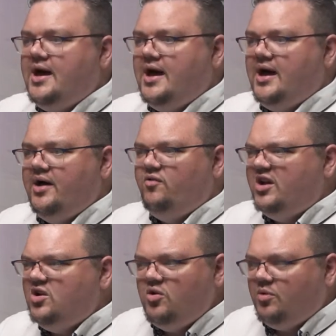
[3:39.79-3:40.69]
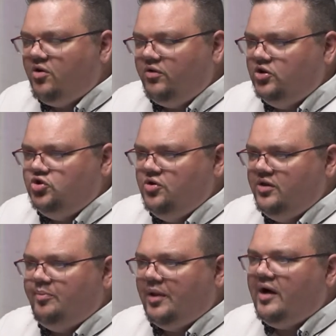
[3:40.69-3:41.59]
Right now we're not really sure of
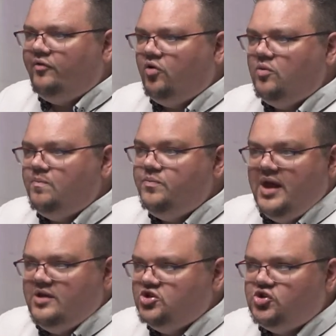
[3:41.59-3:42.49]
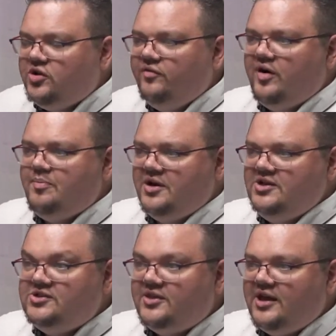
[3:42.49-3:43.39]
the platform. Just looking for a
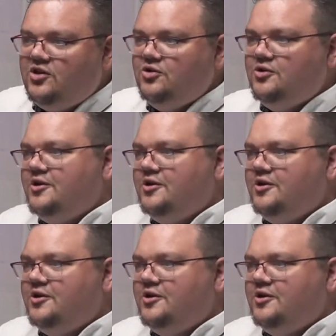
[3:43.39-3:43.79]
price, thank you."